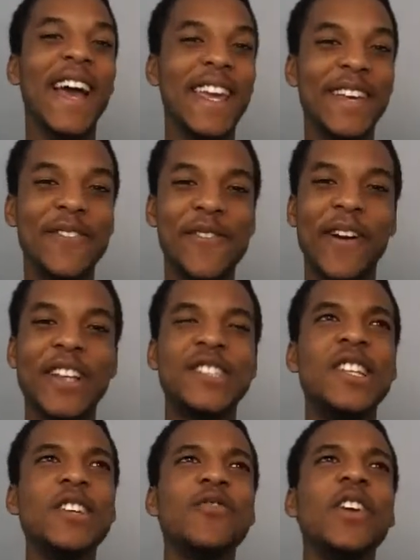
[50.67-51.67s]
Either way,
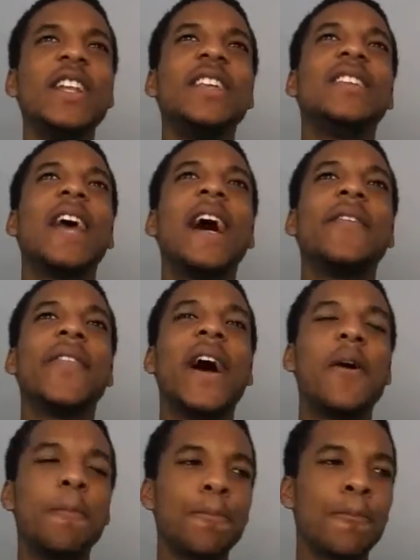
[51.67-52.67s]
she's really down.
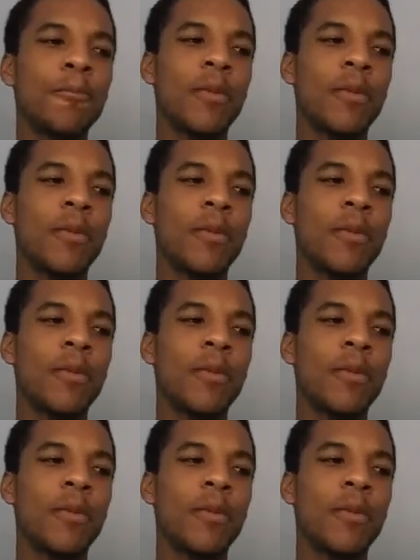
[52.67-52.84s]
Now,